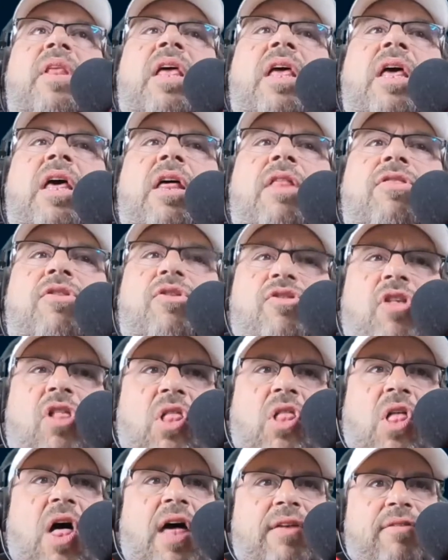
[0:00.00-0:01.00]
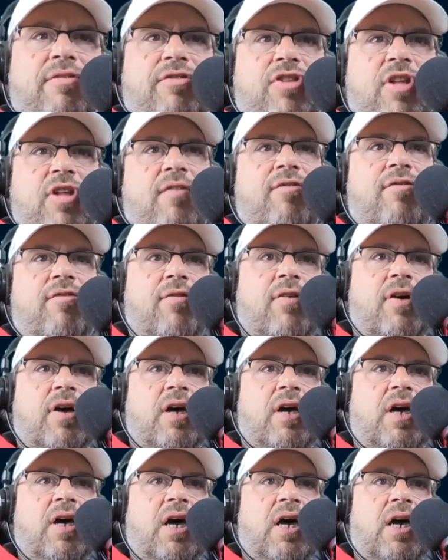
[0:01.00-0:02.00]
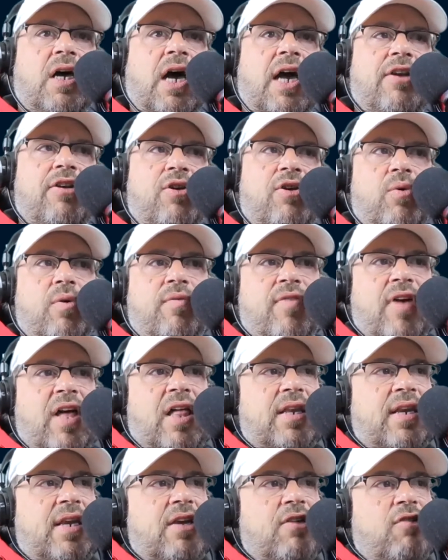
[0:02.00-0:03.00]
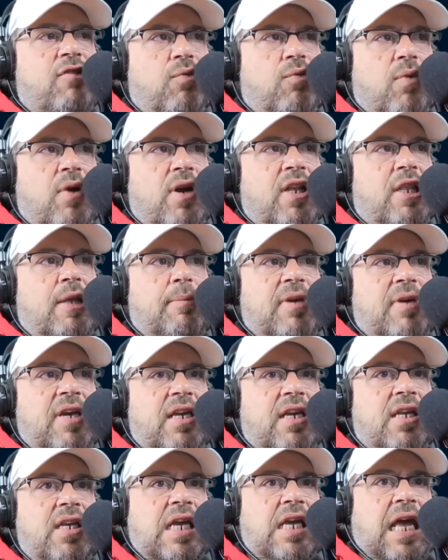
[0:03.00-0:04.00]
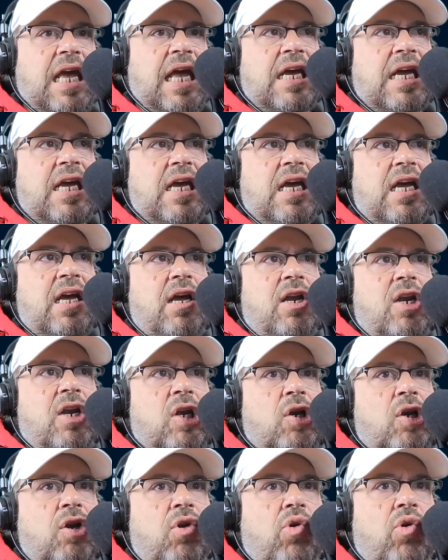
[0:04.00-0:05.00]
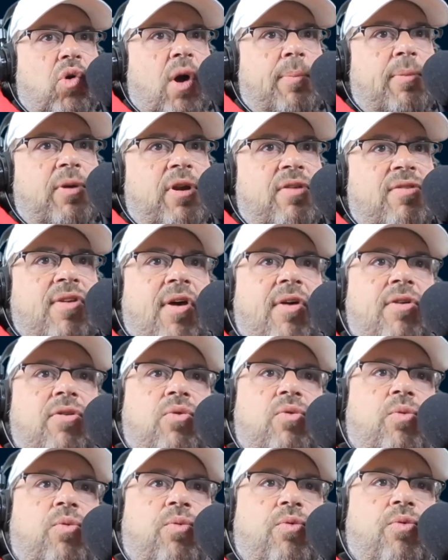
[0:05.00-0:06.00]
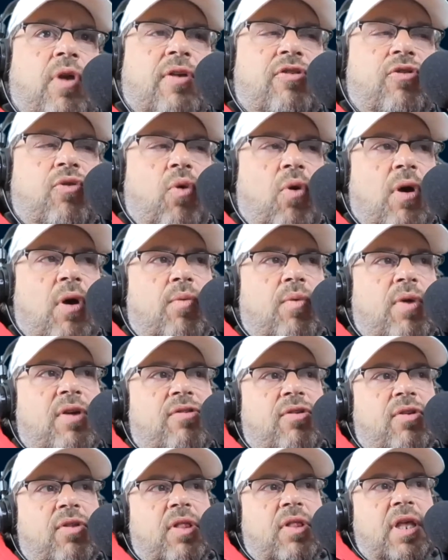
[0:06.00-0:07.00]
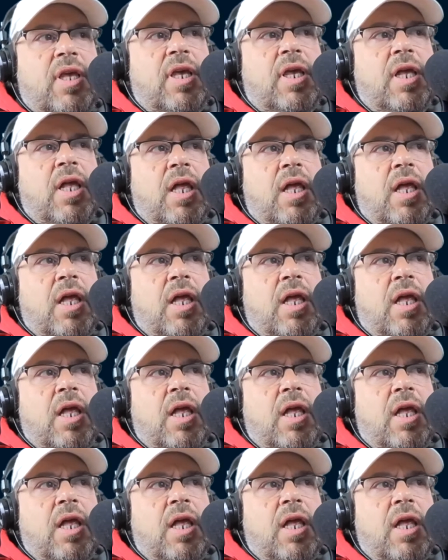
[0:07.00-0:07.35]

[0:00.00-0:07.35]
There's a lot of stuff I do in validation right at the beginning, and I'm going to tell you a story recently